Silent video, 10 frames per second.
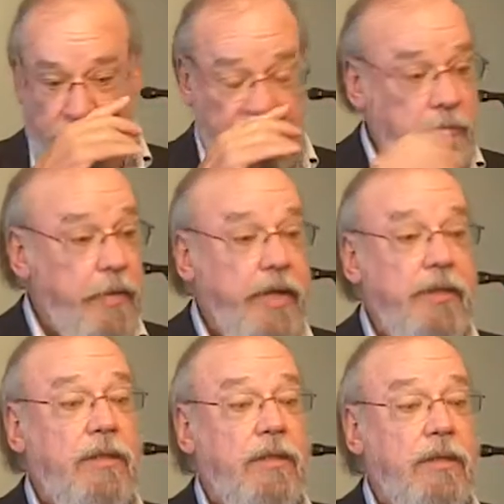And it
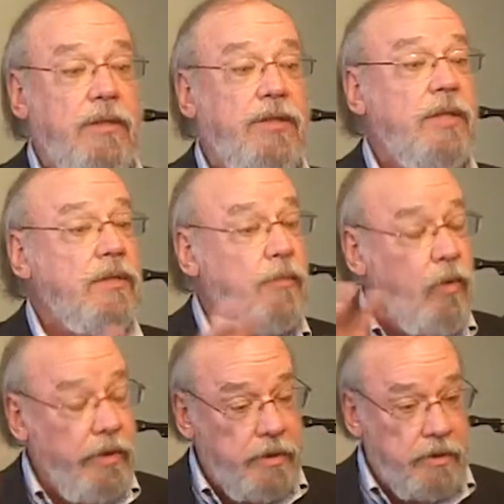may
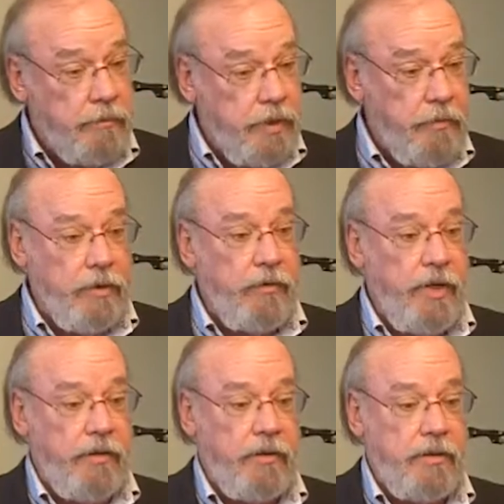disappoint some people
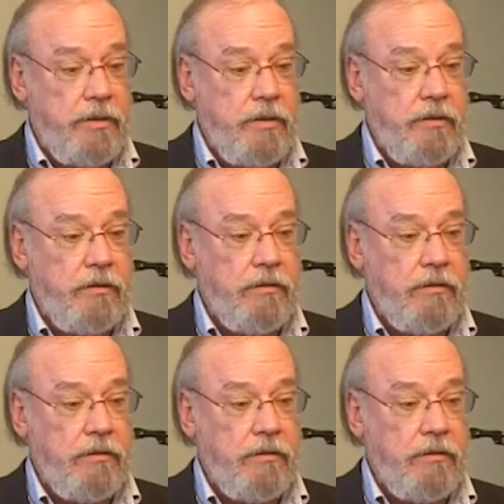around us.